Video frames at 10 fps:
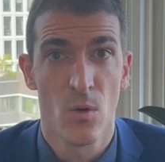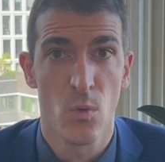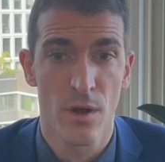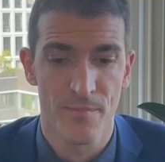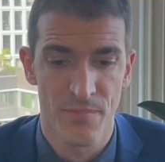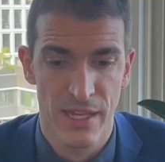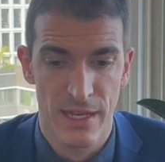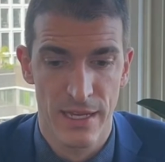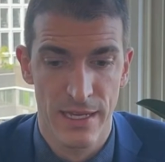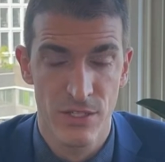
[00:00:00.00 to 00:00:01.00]
Well,
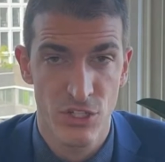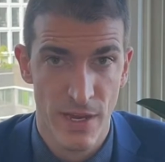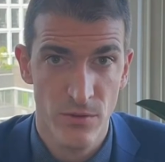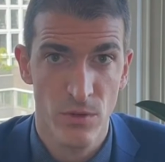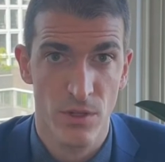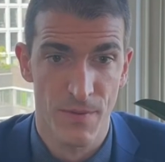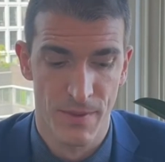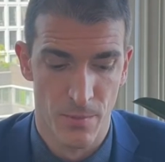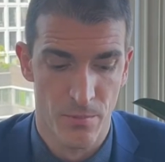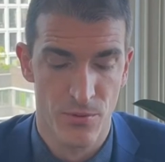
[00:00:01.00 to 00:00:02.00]
in general,
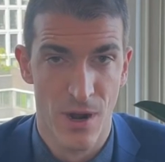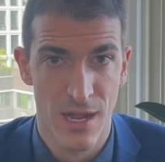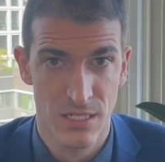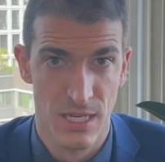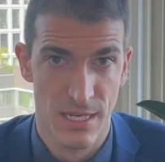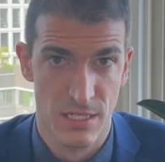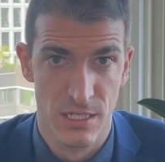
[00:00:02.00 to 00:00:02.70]
the process